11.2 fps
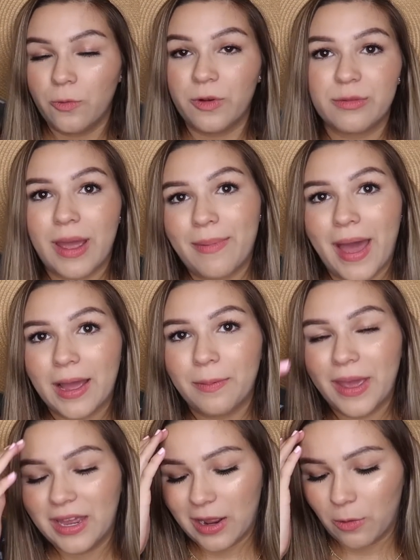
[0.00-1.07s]
with my
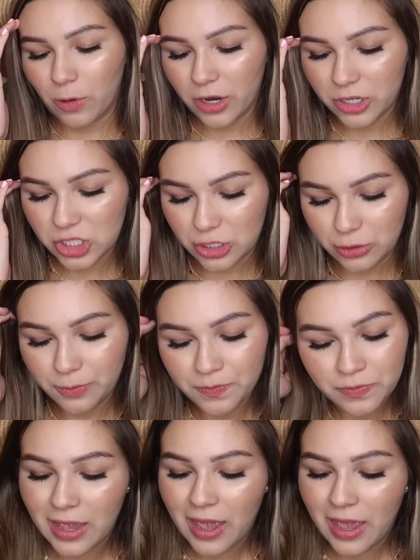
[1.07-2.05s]
back pain at work too.